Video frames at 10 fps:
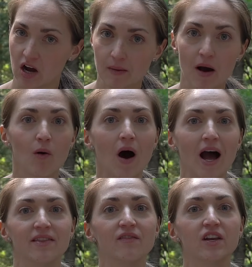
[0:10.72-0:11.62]
talk about
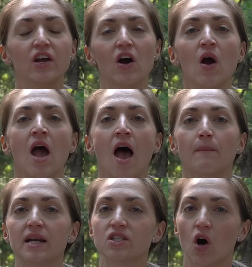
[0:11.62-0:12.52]
why in the video,
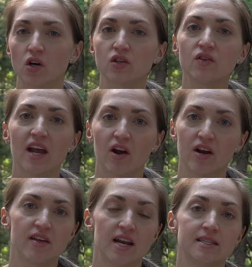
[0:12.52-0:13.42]
but it's also the
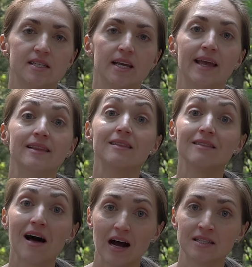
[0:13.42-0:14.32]
area that I see a
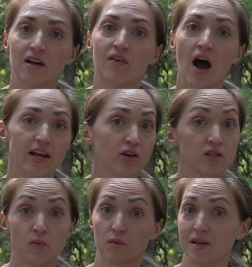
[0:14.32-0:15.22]
lot of
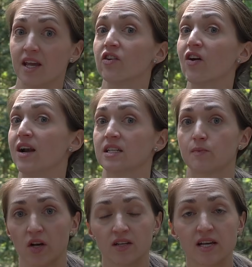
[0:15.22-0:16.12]
hikers, both beginner and
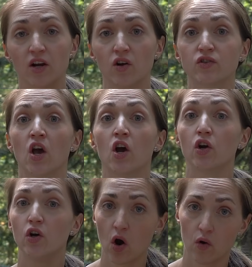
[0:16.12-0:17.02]
experienced hikers,
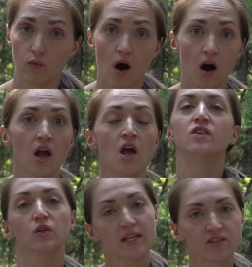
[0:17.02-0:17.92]
go wrong.
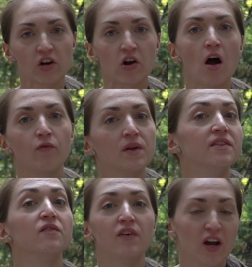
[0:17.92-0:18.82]
So let's start off with
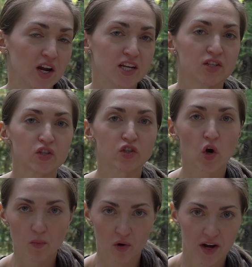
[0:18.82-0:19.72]
the very
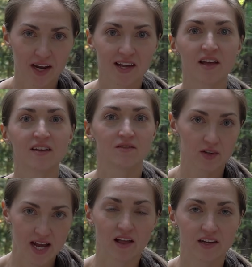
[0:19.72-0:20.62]
sobering
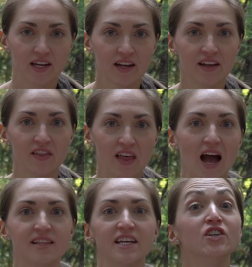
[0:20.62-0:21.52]
reality
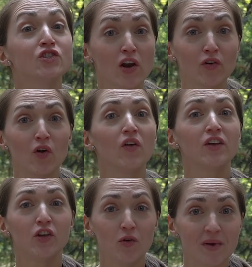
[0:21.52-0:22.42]
that in general,
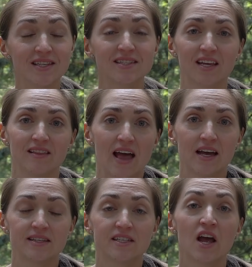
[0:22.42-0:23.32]
humans can
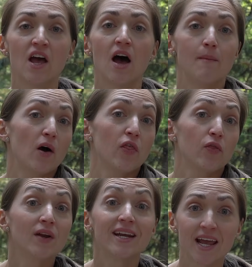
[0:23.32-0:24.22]
last about
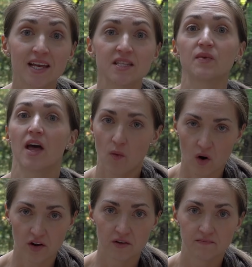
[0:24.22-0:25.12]
3 days without
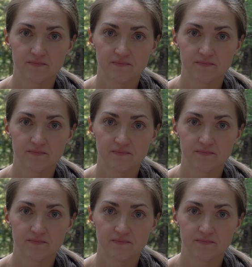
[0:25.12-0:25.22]
water.